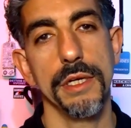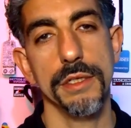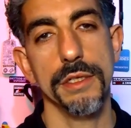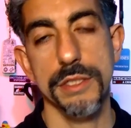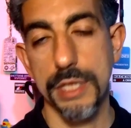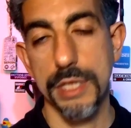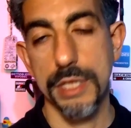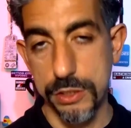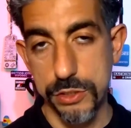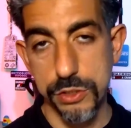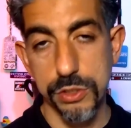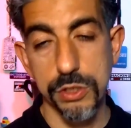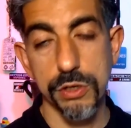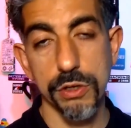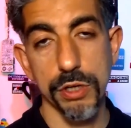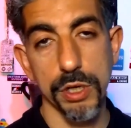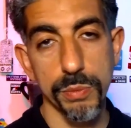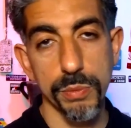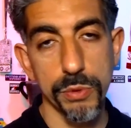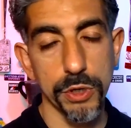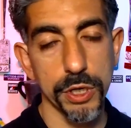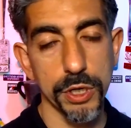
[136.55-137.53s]
say security
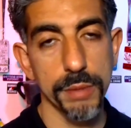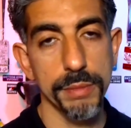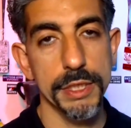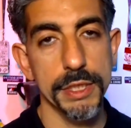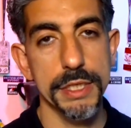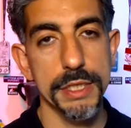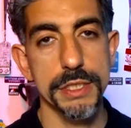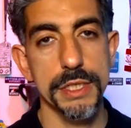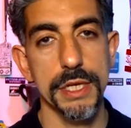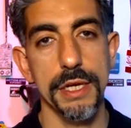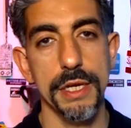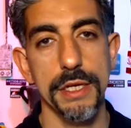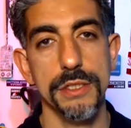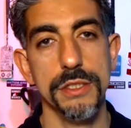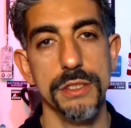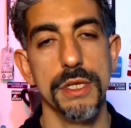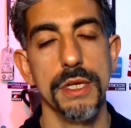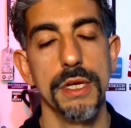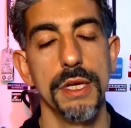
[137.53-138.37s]
program in this case.